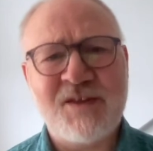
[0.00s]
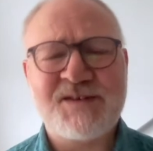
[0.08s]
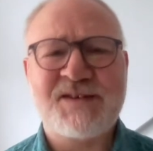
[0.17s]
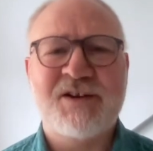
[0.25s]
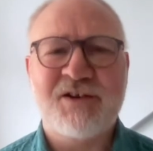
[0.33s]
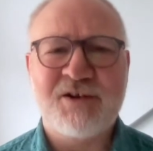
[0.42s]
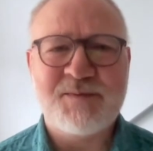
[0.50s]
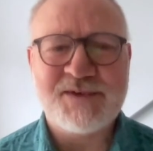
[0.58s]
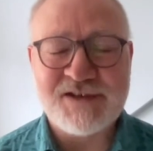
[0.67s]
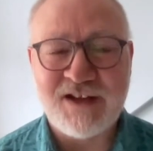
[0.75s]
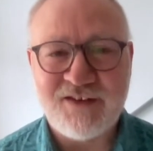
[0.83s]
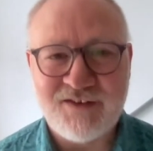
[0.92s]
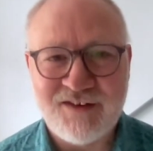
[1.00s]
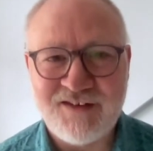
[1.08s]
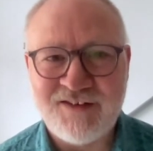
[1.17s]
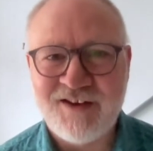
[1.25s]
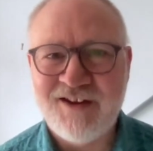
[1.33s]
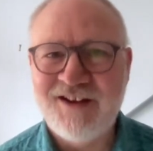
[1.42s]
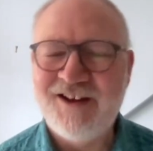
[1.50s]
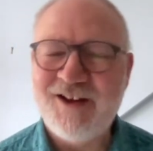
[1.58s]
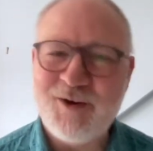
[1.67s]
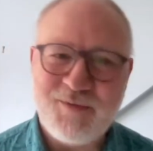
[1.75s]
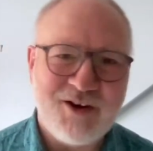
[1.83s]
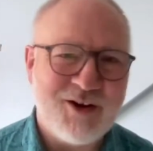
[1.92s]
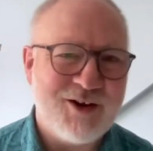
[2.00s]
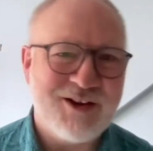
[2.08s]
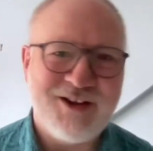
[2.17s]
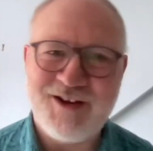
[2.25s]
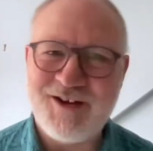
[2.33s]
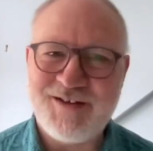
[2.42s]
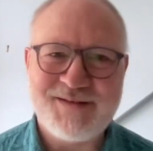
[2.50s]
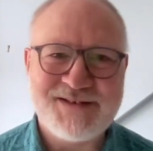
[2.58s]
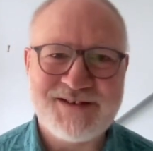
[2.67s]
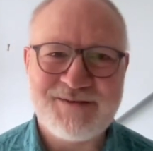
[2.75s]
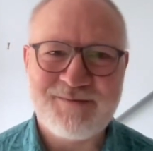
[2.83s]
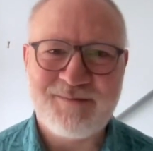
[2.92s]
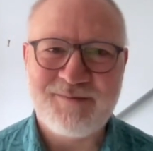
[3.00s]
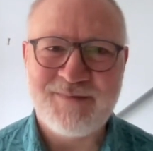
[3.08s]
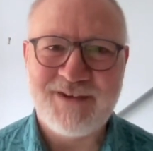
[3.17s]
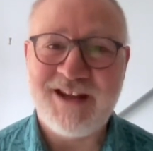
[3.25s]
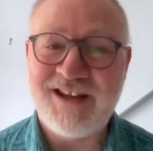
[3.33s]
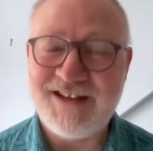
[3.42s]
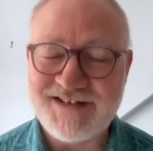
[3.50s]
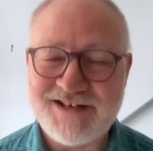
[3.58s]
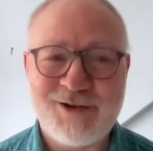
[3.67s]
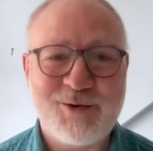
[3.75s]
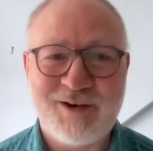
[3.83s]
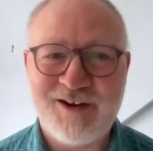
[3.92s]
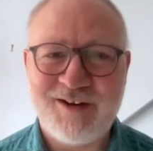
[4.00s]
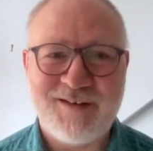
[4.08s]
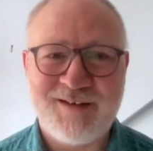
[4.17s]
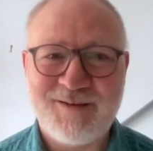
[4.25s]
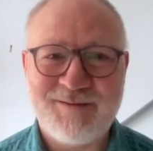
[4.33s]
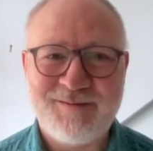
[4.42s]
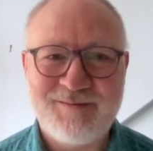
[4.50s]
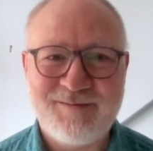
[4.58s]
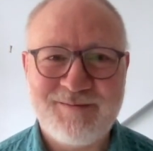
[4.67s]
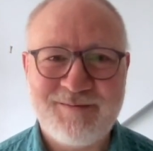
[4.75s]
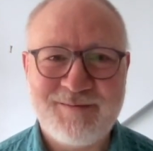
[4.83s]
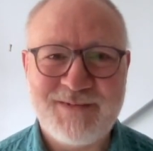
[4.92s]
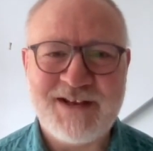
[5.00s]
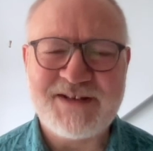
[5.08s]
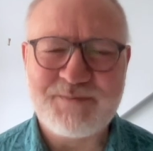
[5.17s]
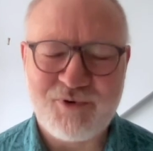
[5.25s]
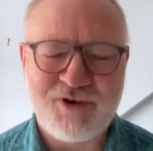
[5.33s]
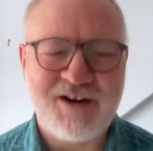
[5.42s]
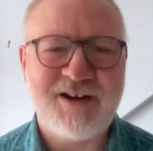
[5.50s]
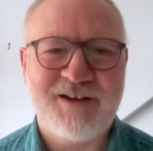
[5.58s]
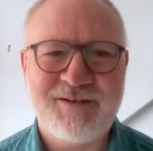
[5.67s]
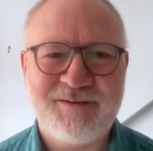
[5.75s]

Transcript: circumstances of our lives. He is glorious. Let's pray.